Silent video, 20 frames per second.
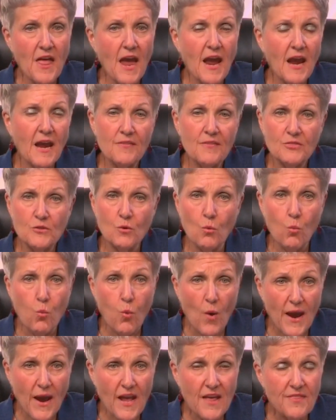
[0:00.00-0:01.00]
And the
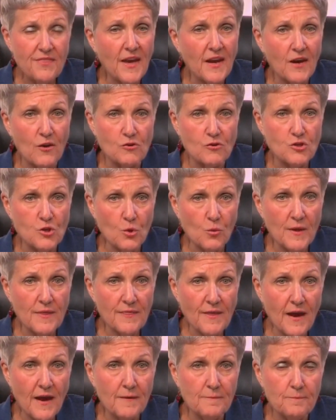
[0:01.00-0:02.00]
way they are doing
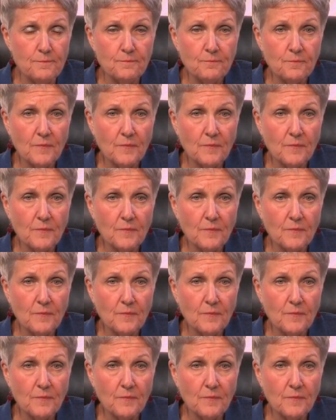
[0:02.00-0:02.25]
that